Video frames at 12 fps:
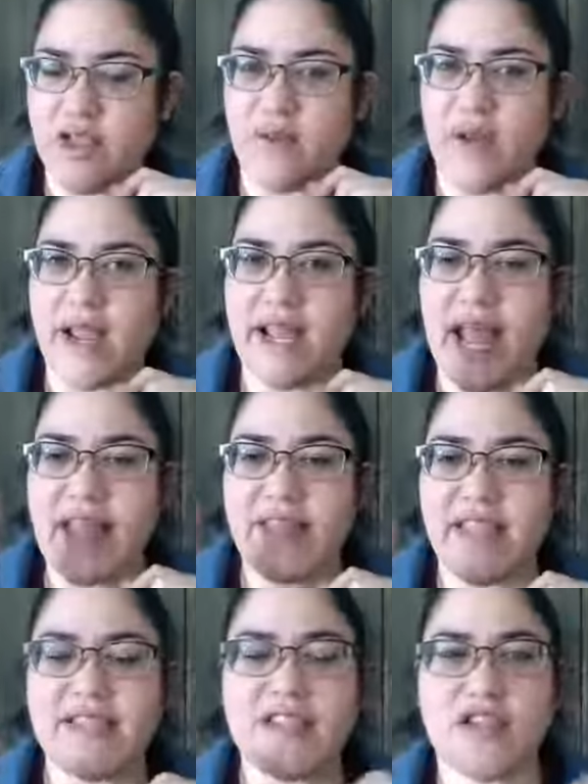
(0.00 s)
right? And
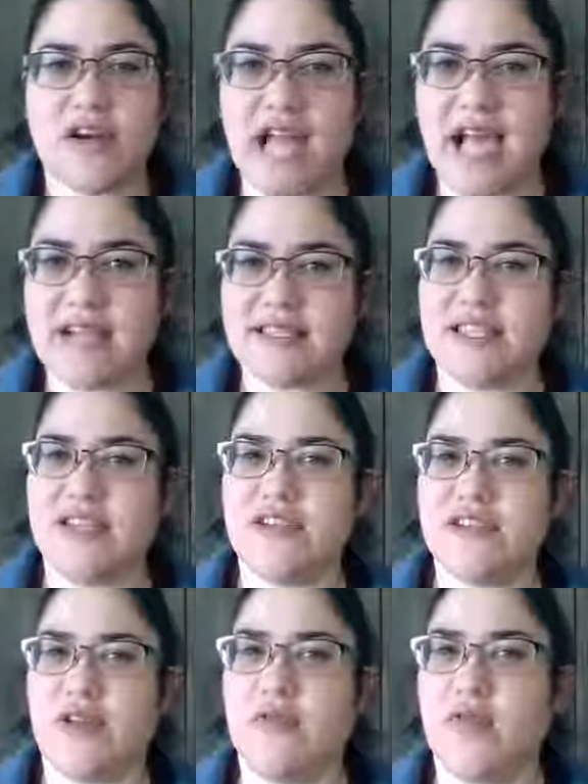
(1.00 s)
then start asking
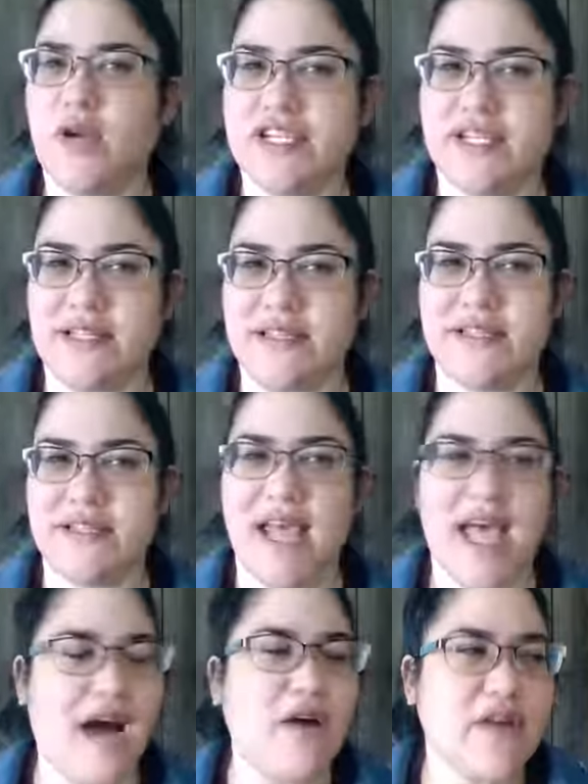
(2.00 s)
yourself questions.
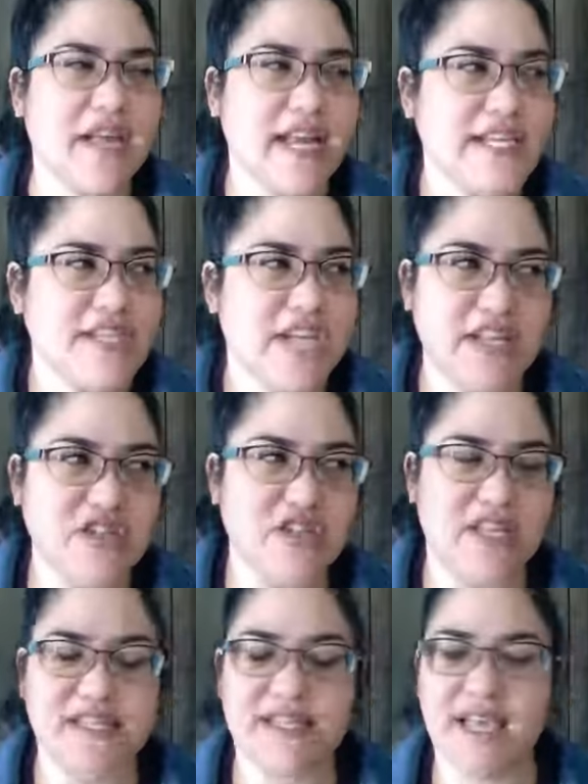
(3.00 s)
How can I change
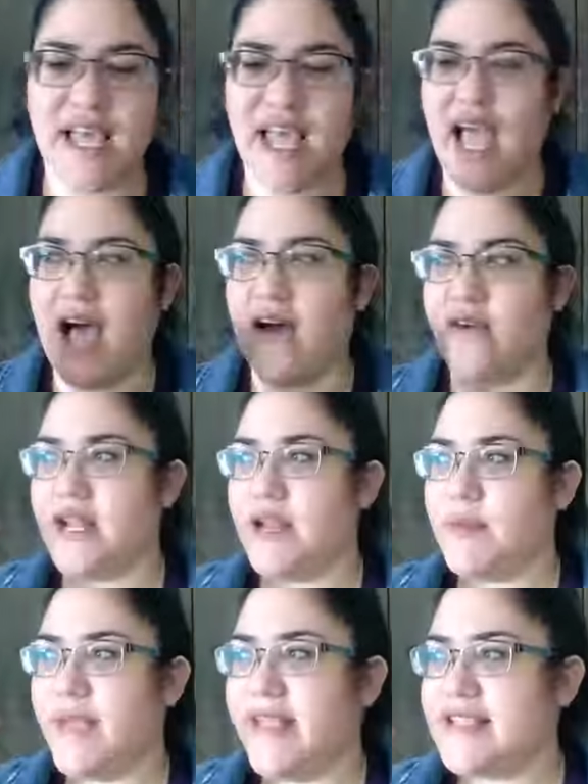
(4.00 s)
this? How can I
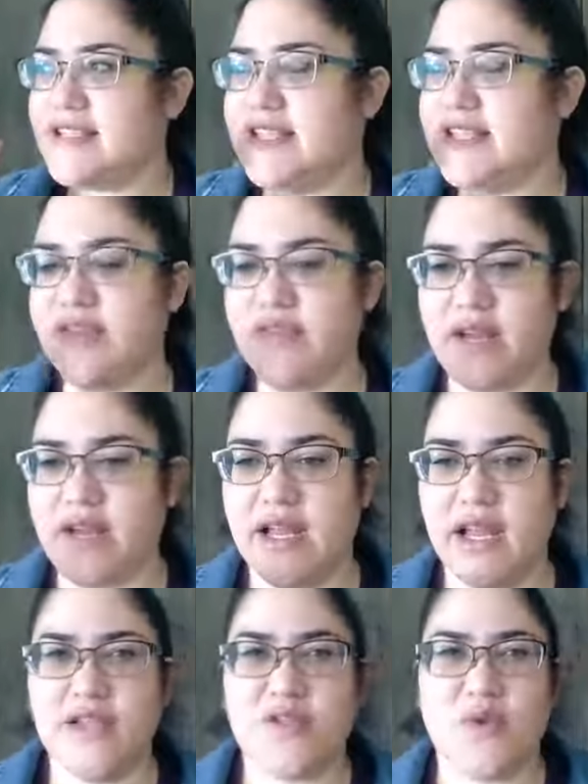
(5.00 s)
make this different?
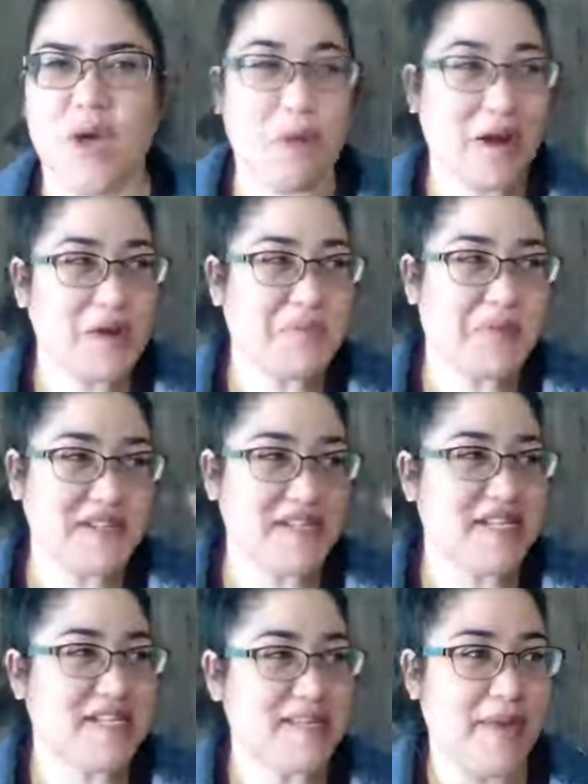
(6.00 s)
Do I want to
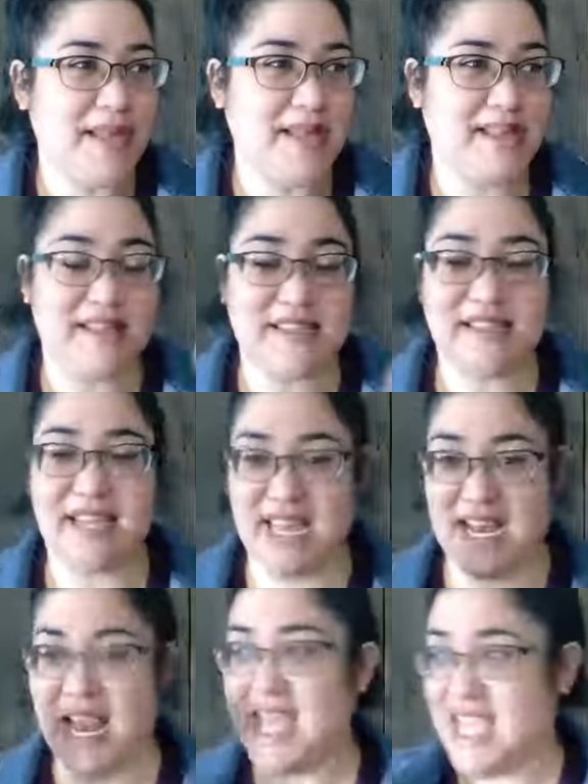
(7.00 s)
participate in this?
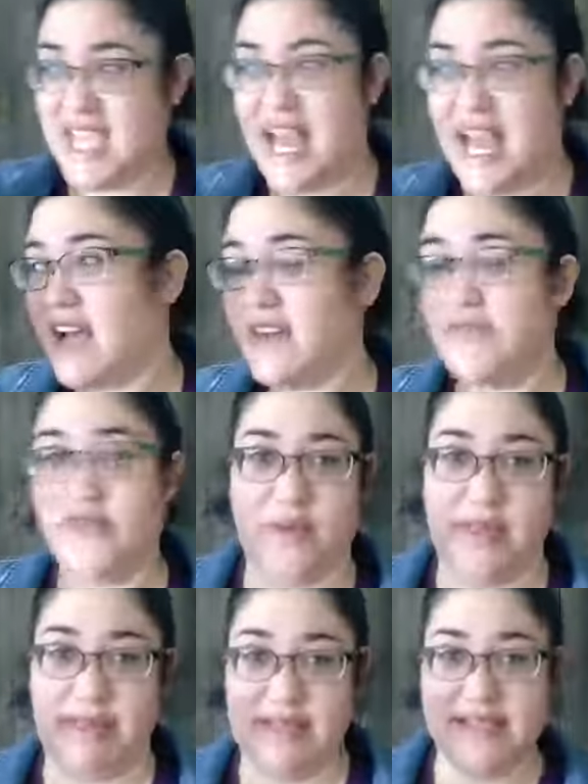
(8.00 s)
Can I get out of
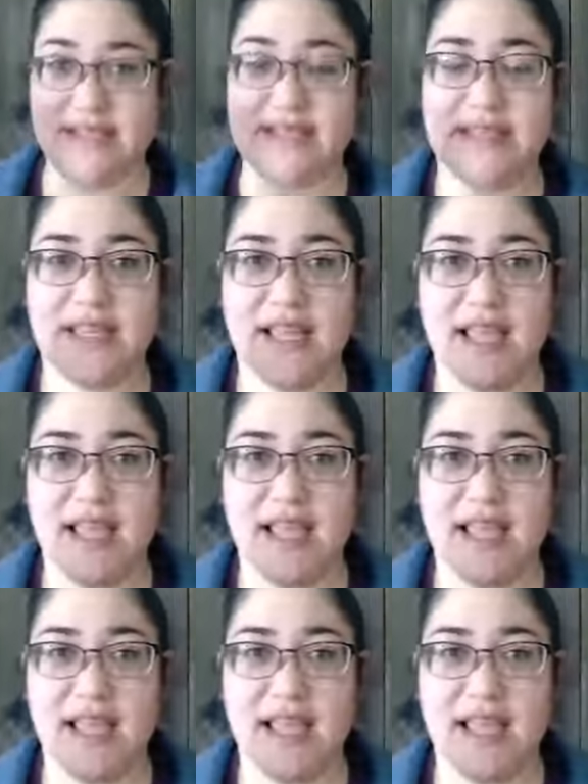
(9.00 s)
doing this?